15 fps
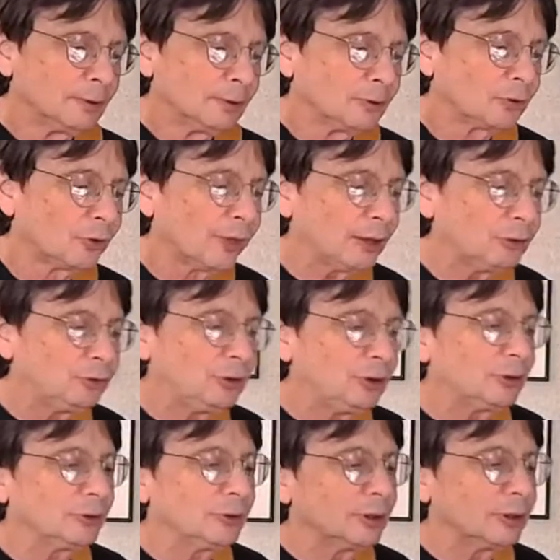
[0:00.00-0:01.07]
So that's
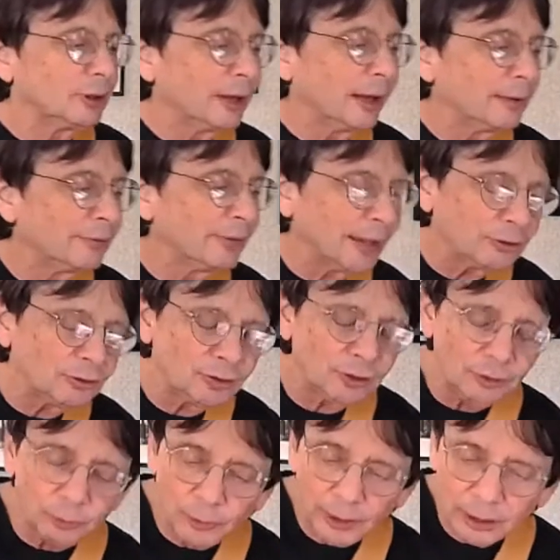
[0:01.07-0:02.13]
Delia, and that's
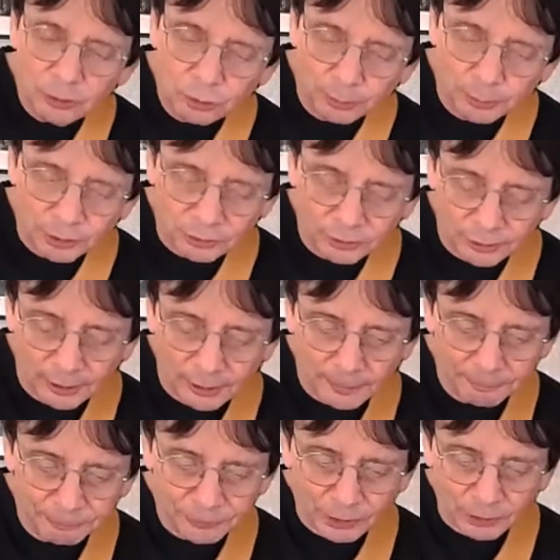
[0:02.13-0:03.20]
an arrangement
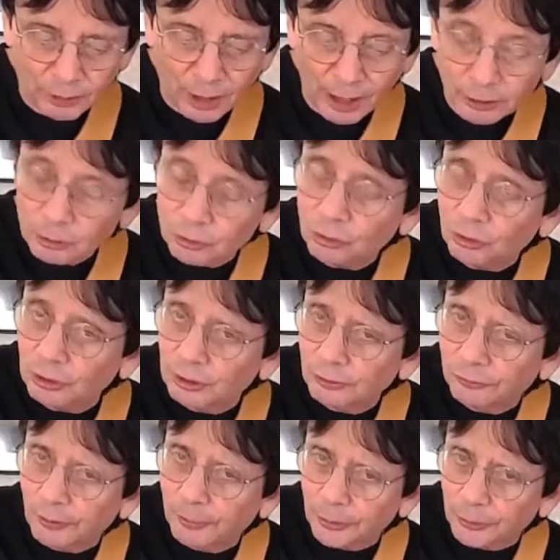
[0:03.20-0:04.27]
largely
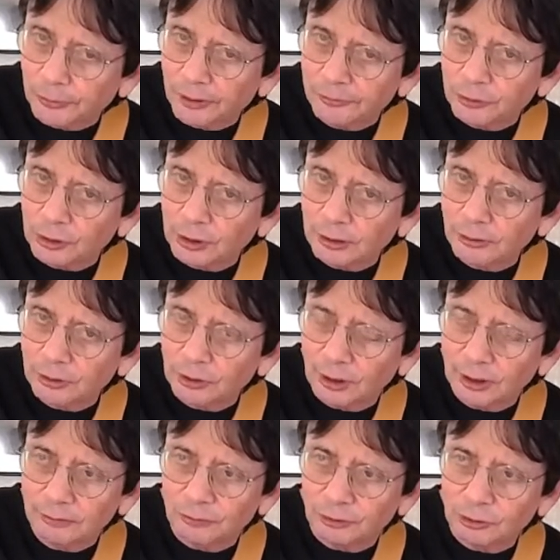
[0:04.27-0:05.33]
from the Reverend Gary
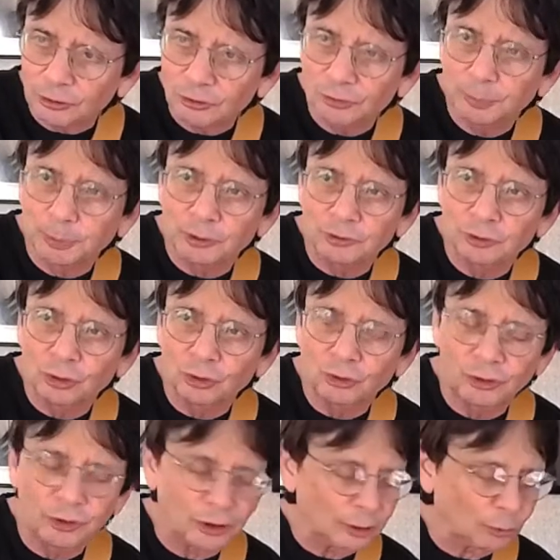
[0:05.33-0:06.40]
Davis, but
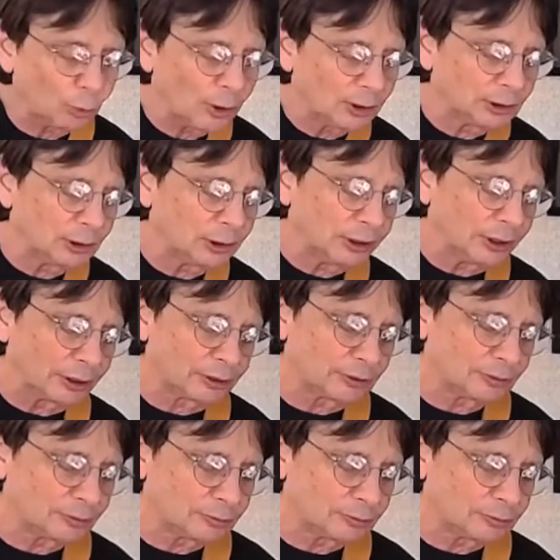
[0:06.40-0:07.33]
just that one lick